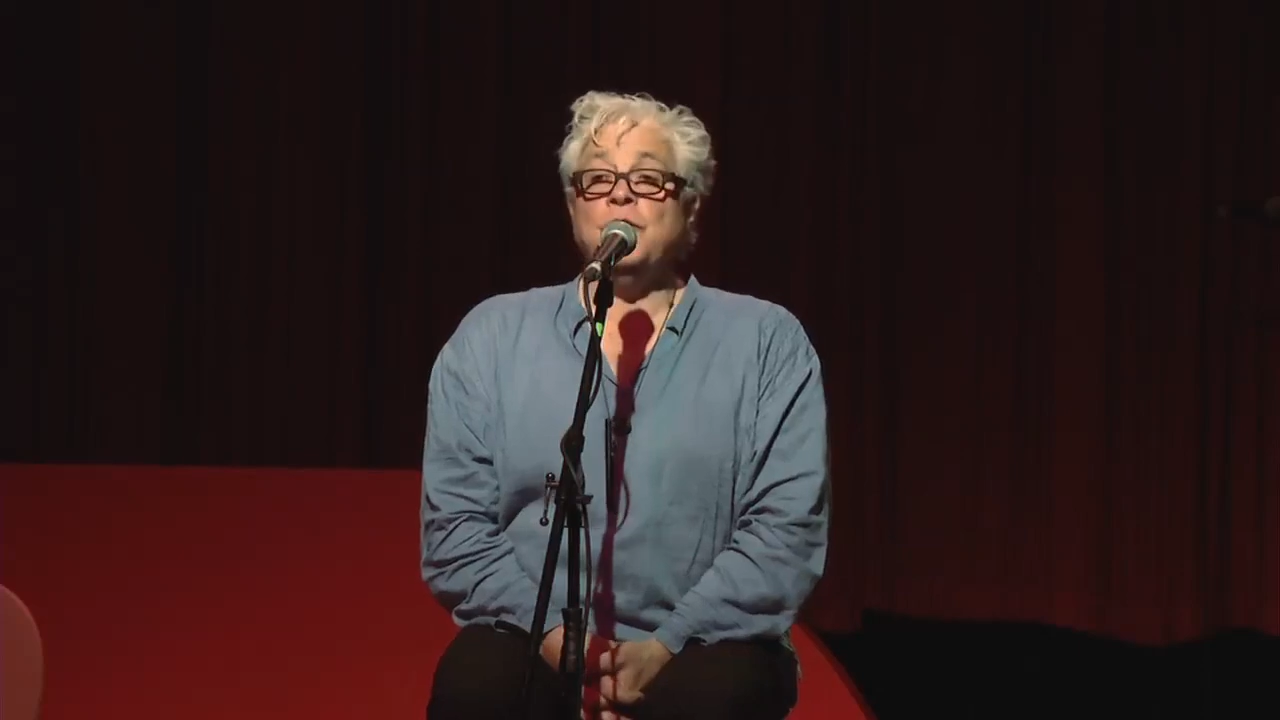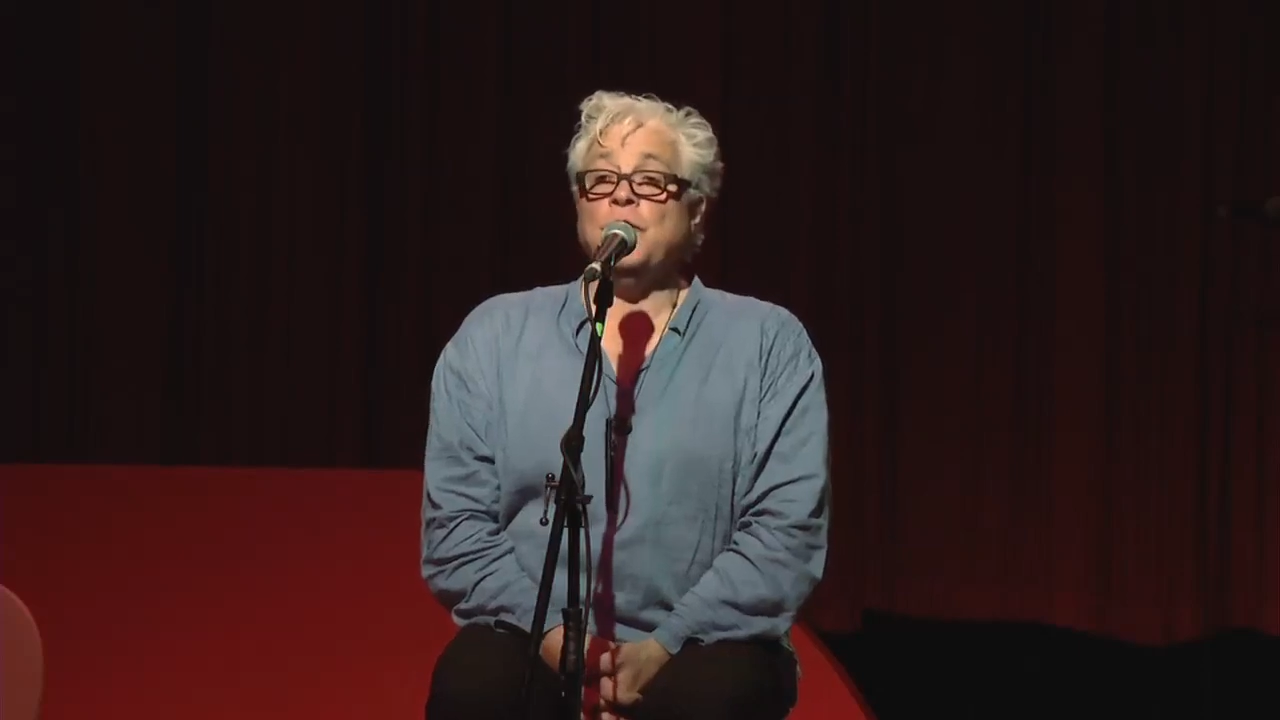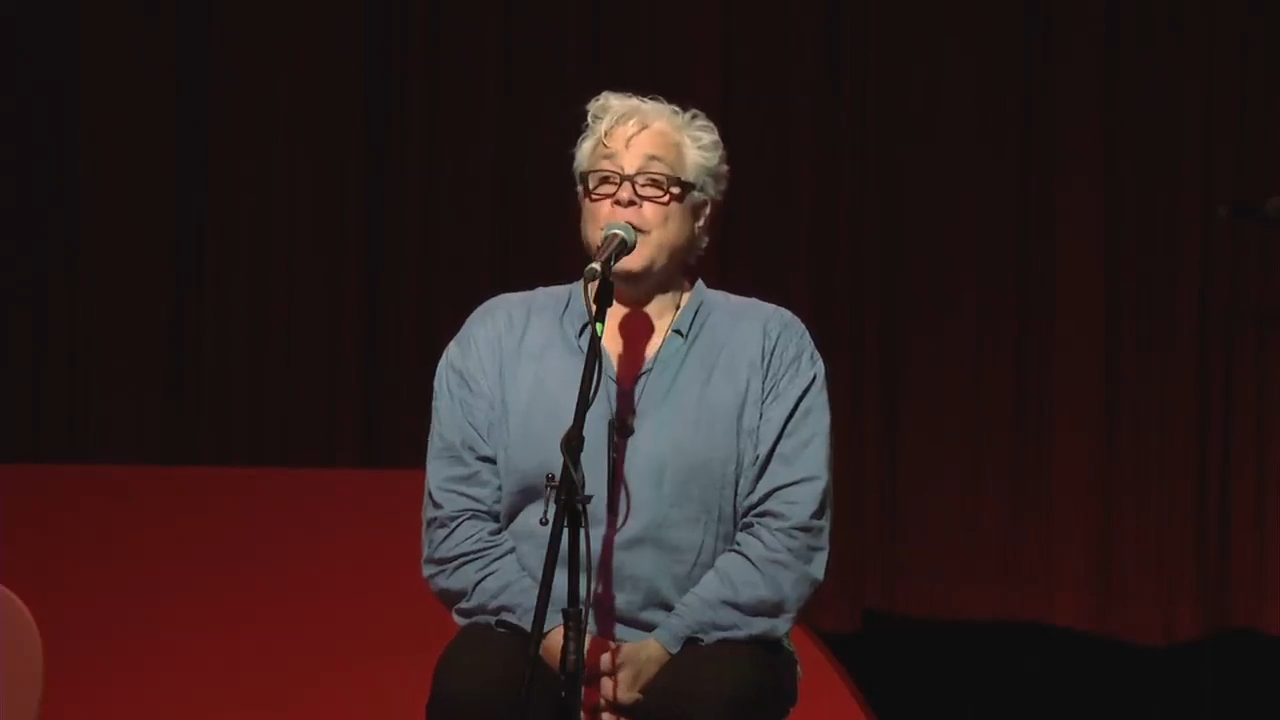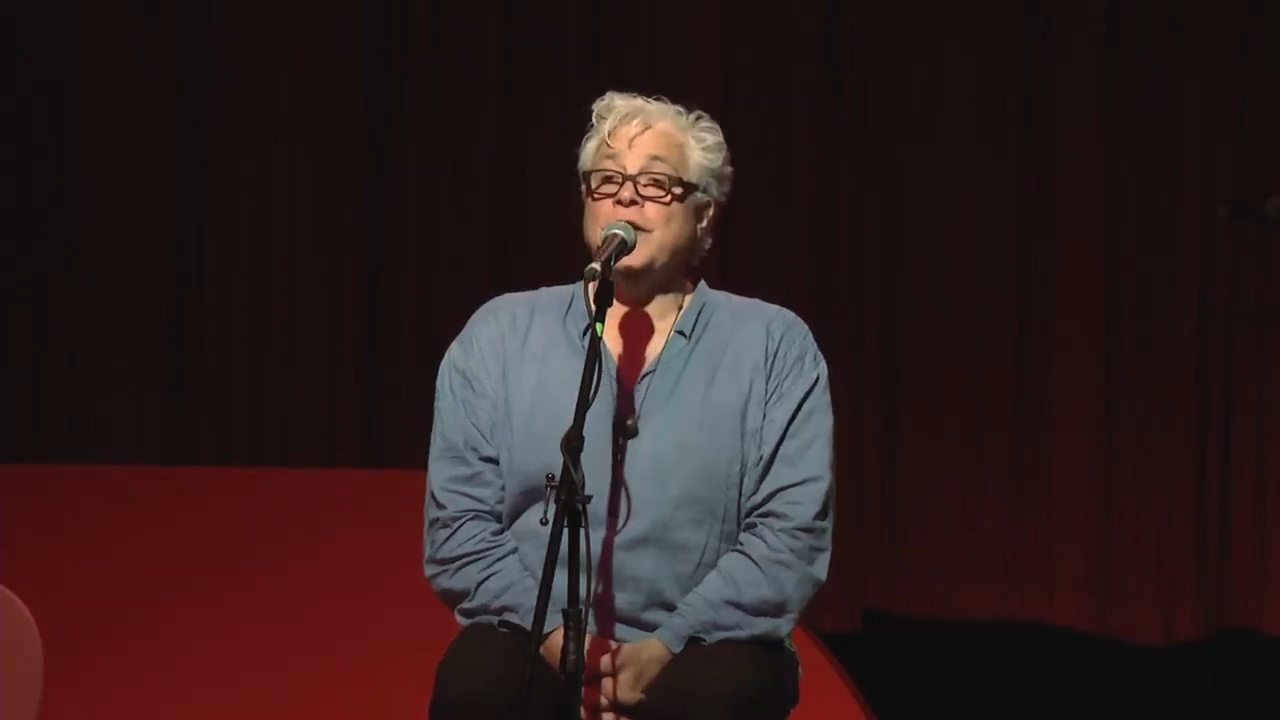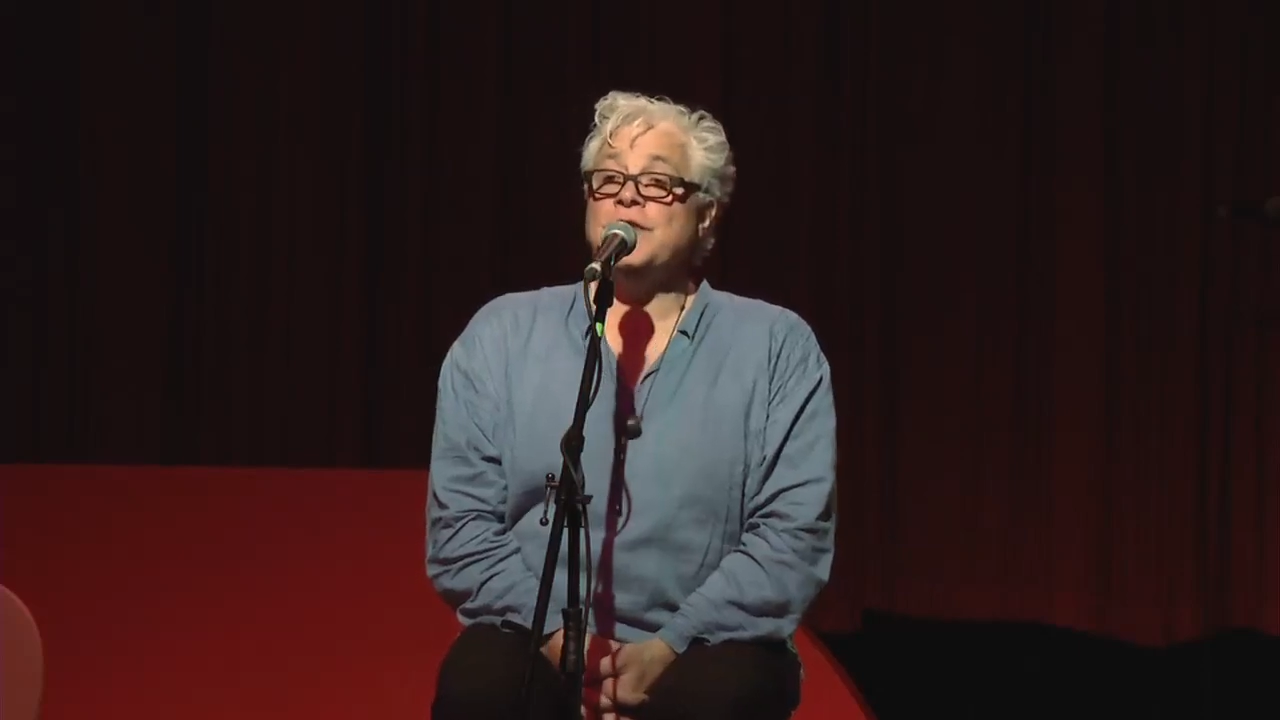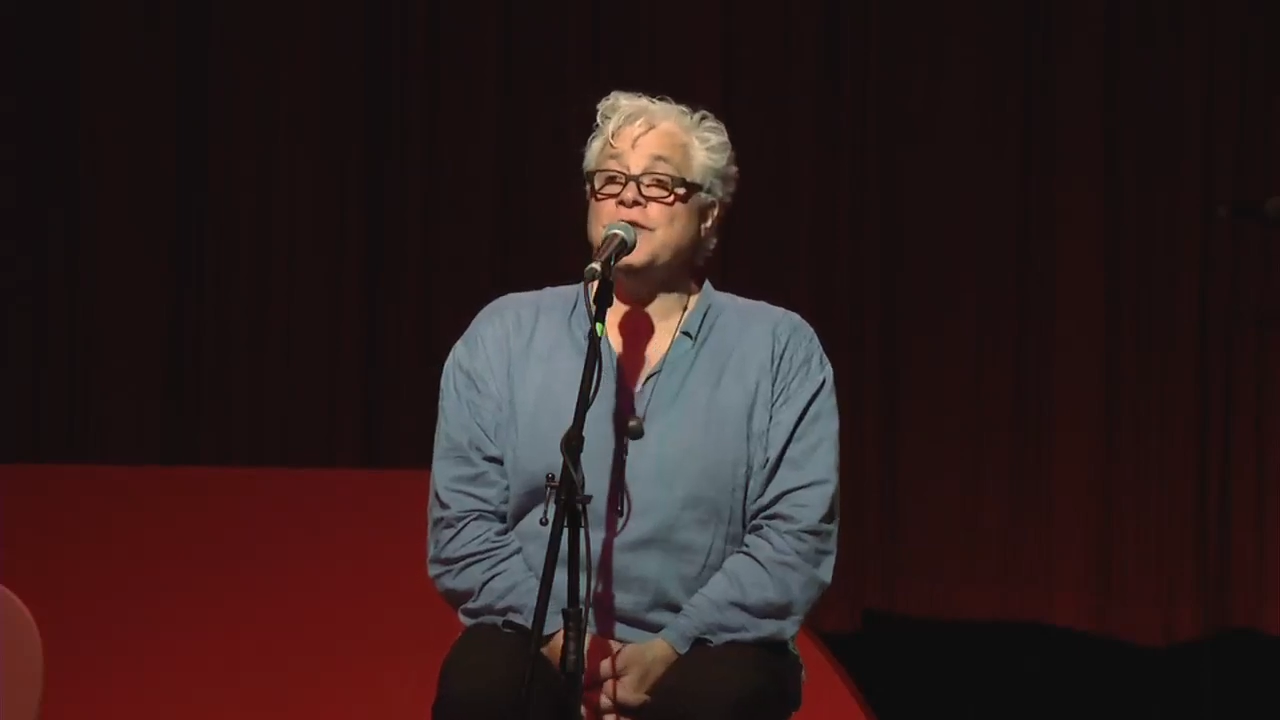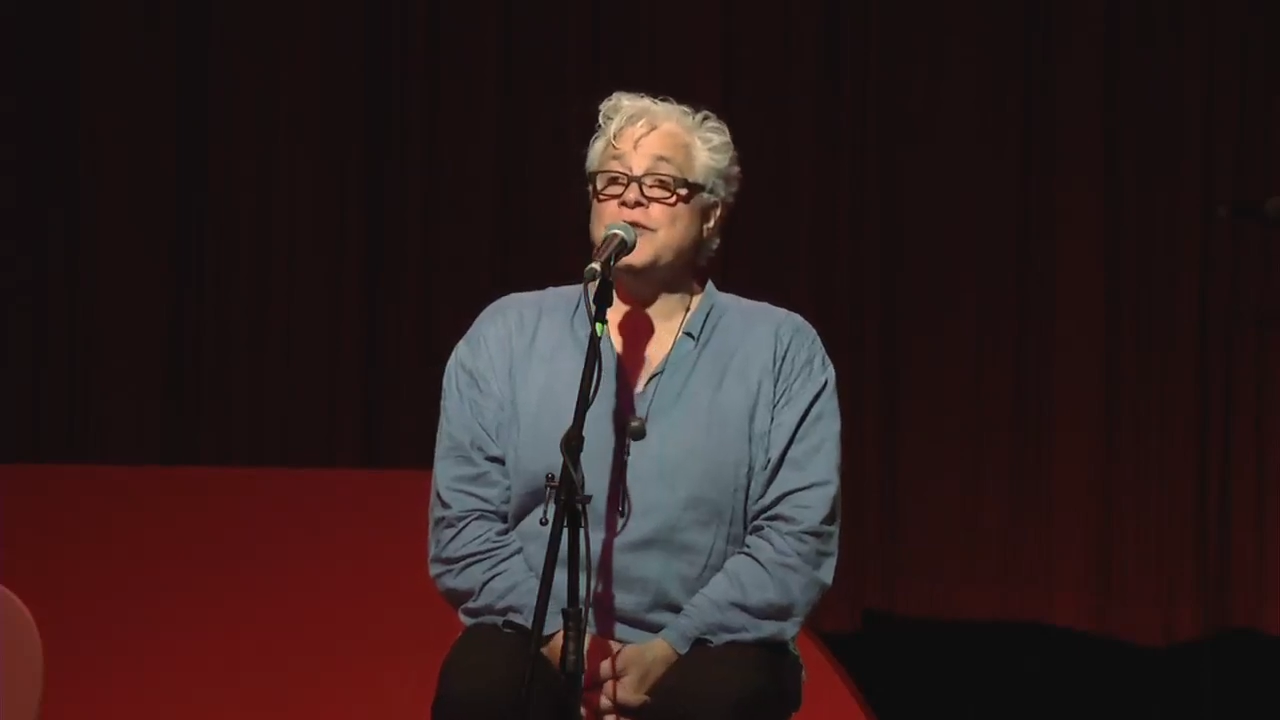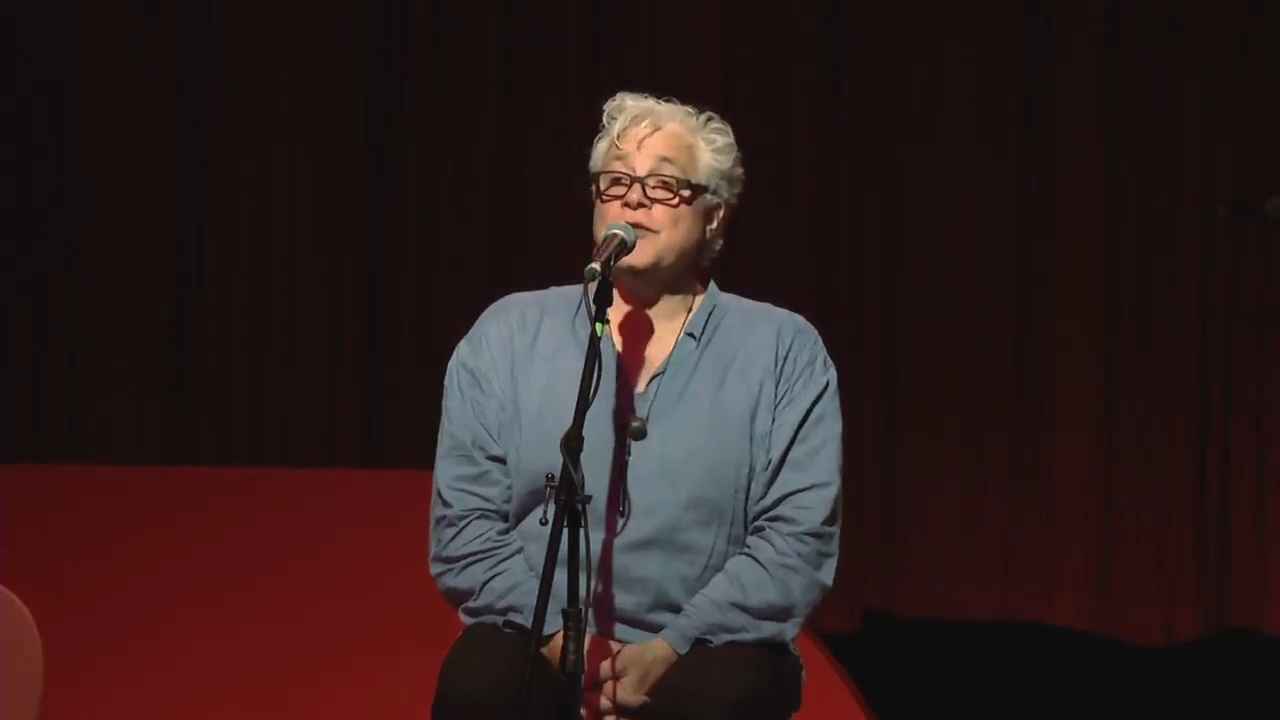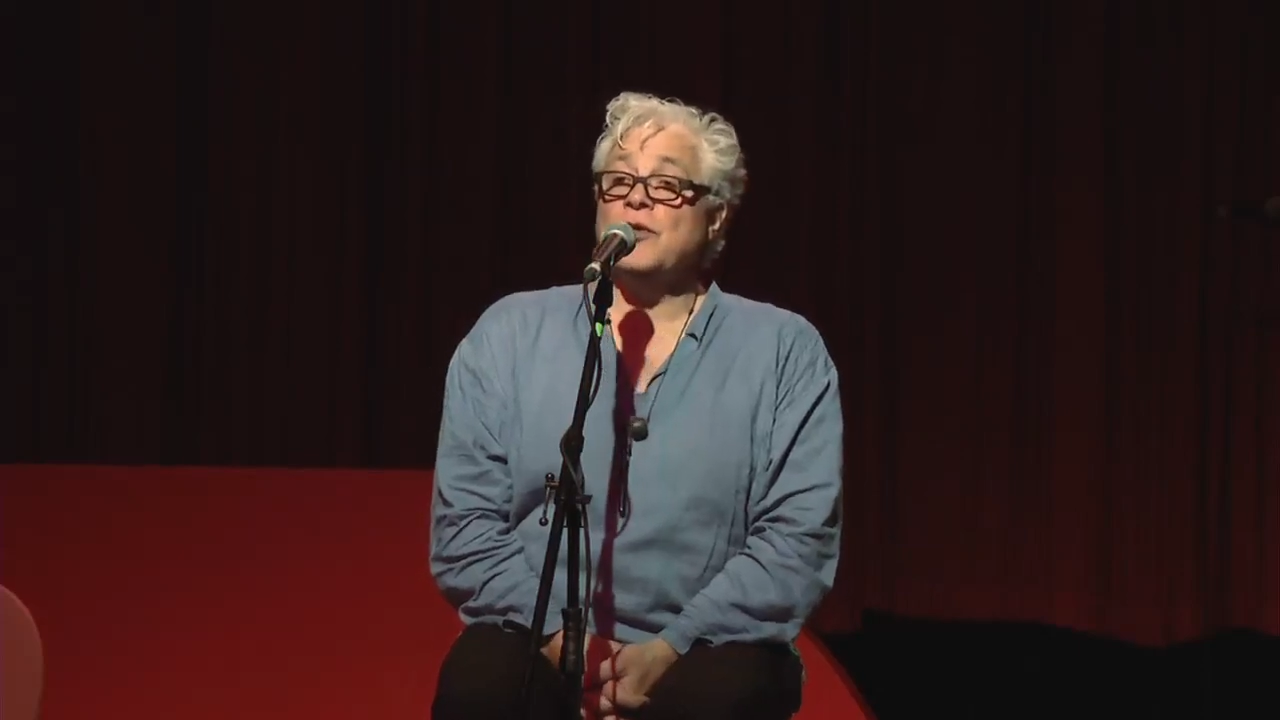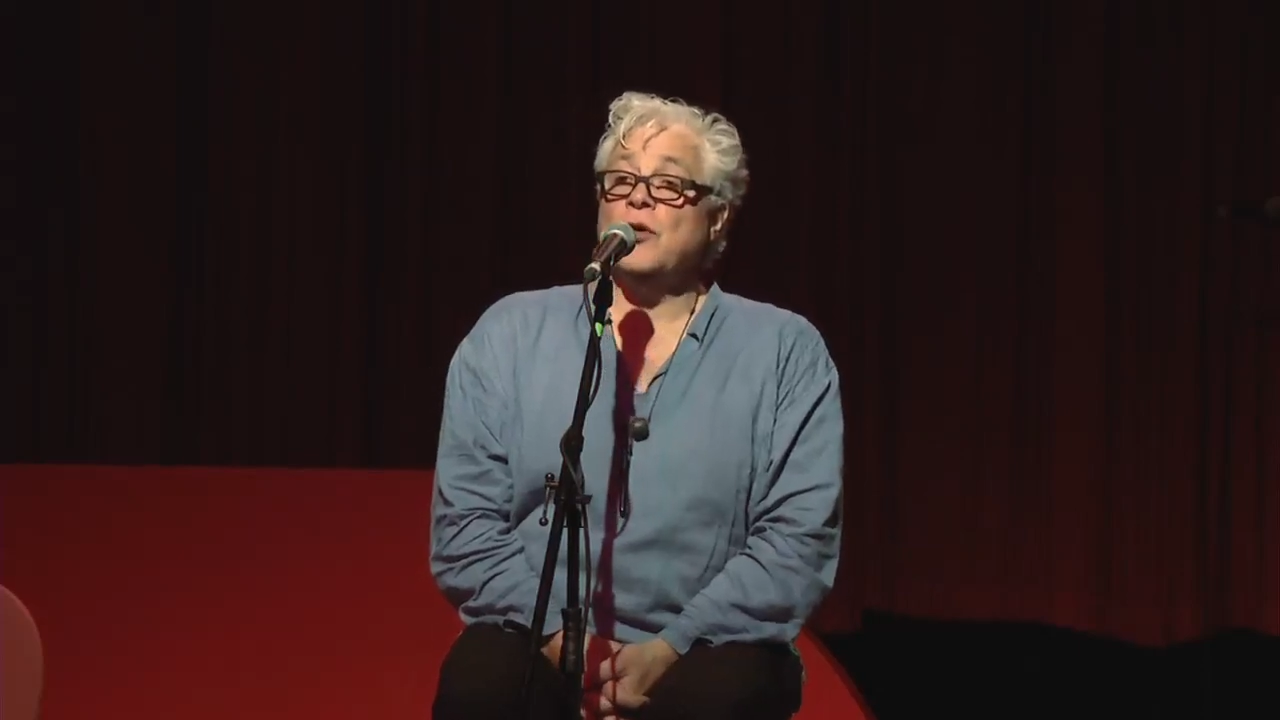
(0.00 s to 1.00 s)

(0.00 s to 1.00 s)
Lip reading: friends